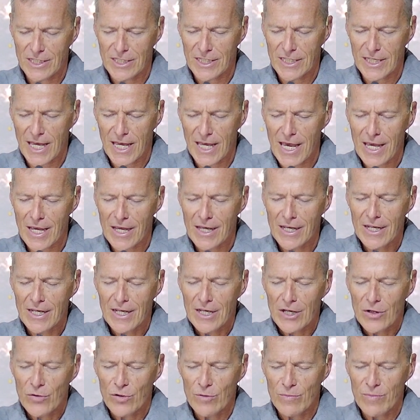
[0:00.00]
Today
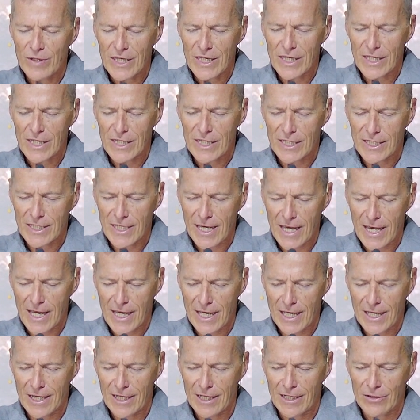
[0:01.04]
would be the
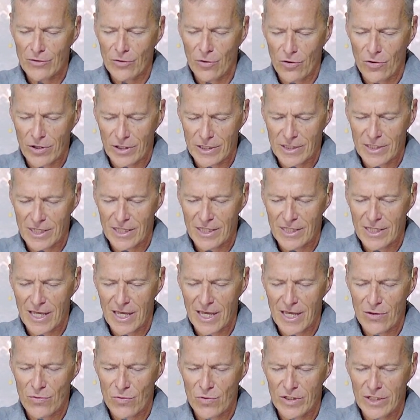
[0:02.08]
day, Lord, that
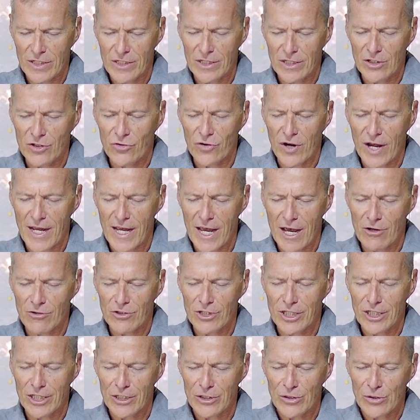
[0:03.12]
they would cry
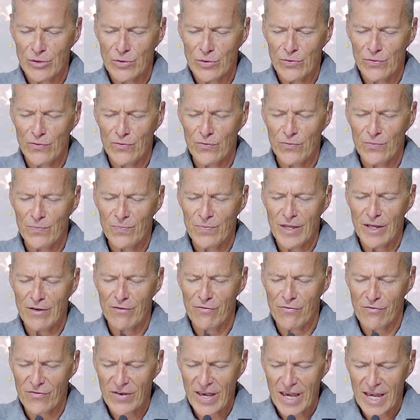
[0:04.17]
out to you in
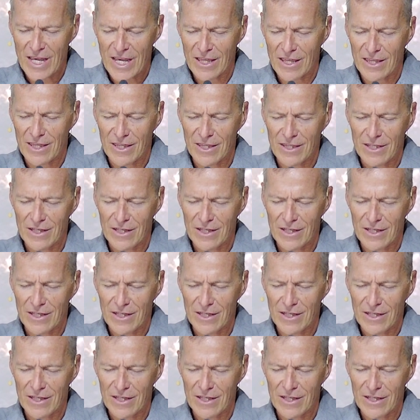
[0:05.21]
faith,